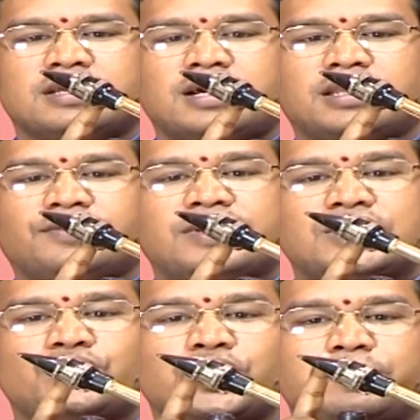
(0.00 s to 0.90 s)
Otherwise, it's
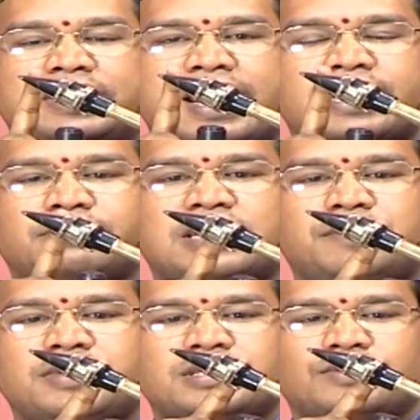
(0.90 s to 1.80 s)
going to be
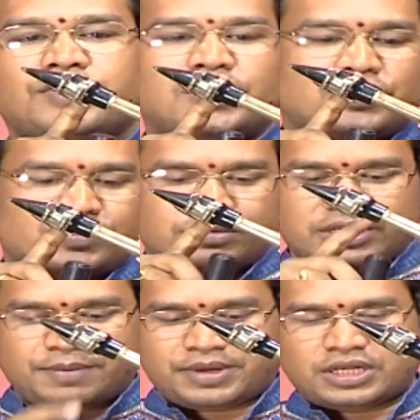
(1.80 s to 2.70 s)
damaged while you
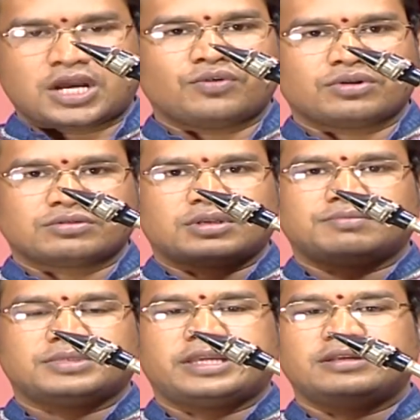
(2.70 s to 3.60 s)
keeping down or
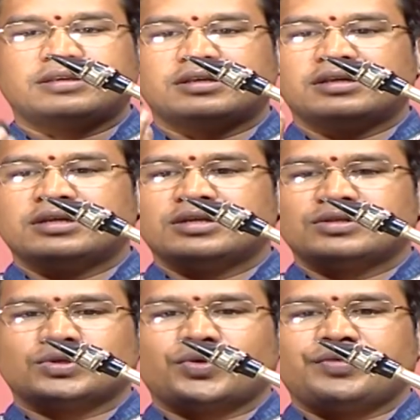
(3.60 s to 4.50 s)
something.
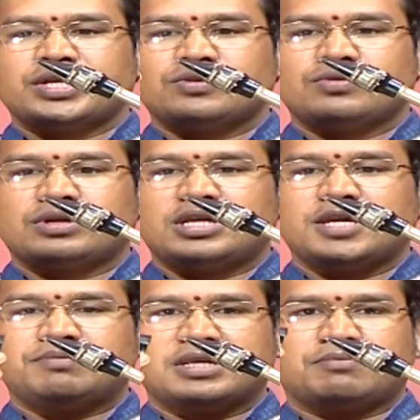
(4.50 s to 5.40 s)
So we need to
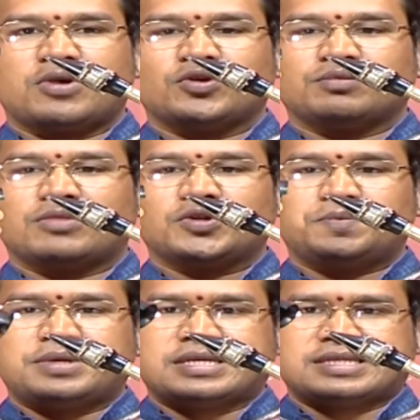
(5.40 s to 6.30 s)
keep the
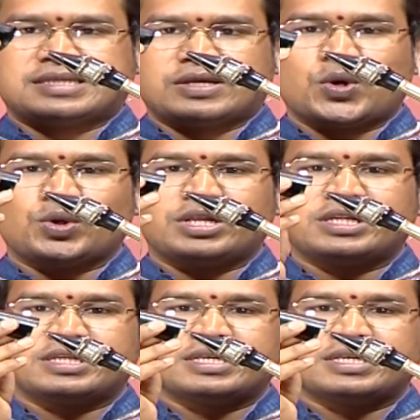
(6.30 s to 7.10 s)
mouthpiece holder.